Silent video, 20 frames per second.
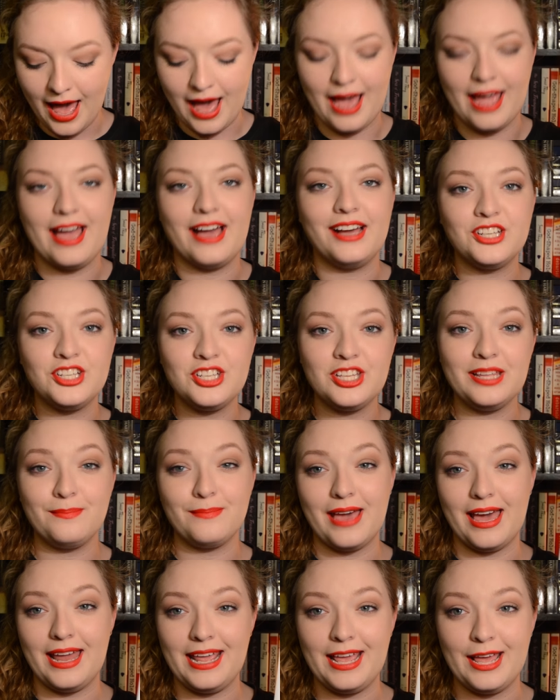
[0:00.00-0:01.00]
I actually
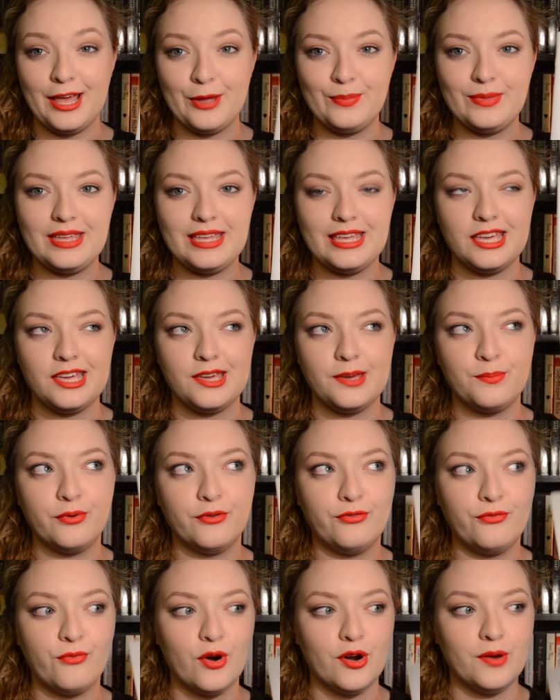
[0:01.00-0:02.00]
met him. He
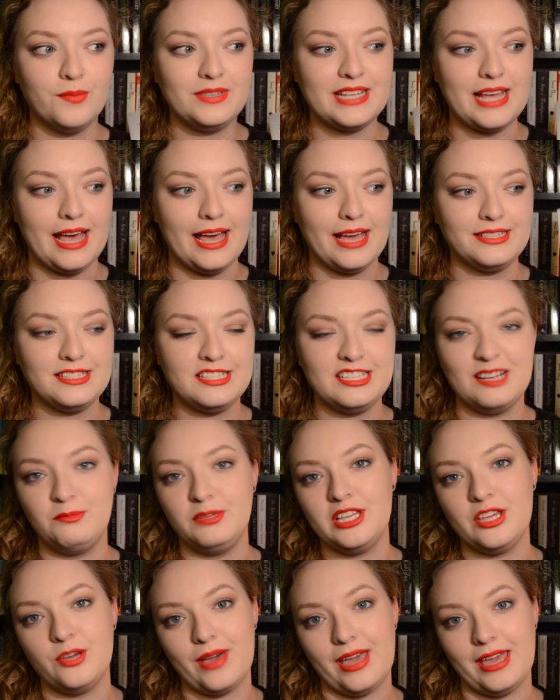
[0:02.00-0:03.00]
performed at
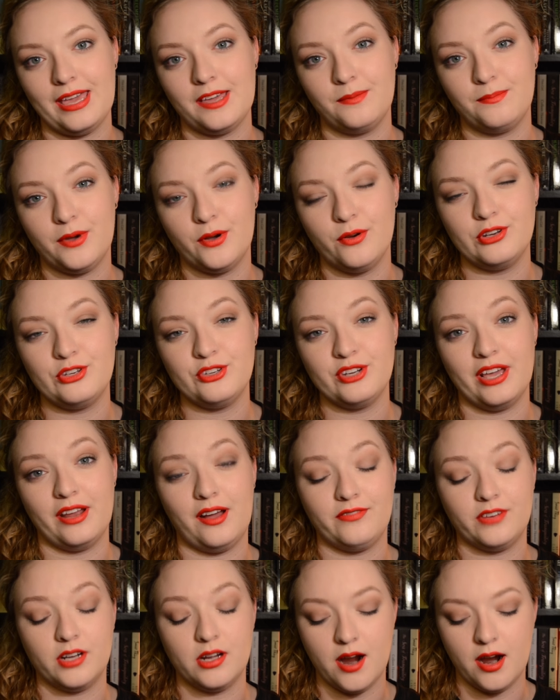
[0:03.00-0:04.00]
WAN Poetry at
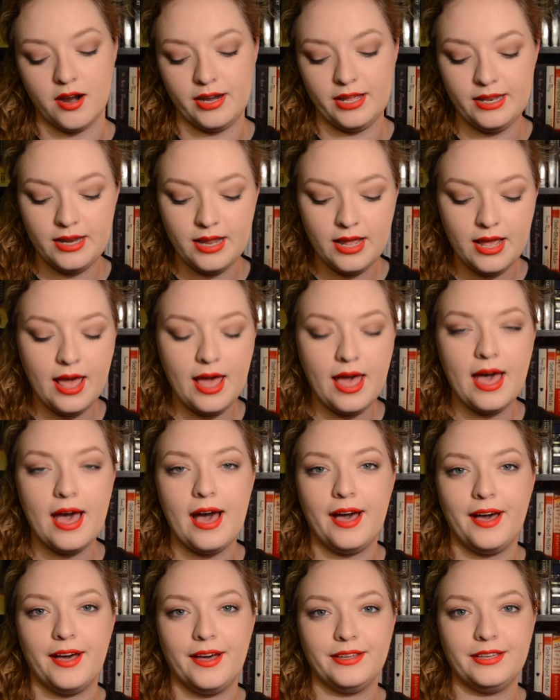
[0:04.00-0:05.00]
Avant-Garden
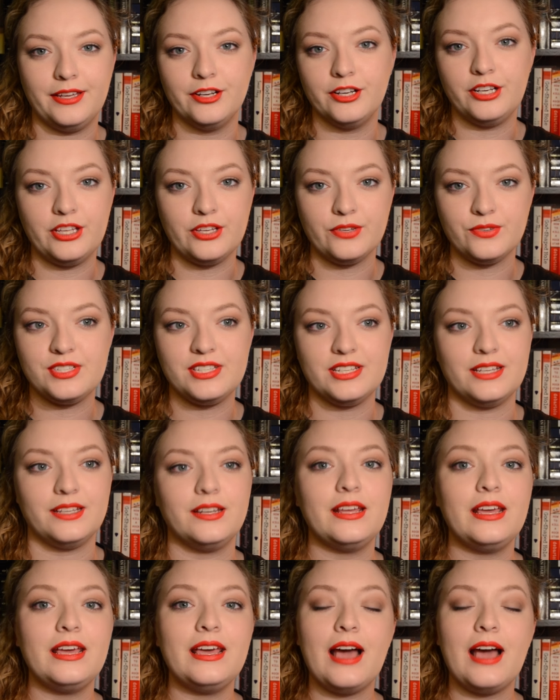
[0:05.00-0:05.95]
here in Houston.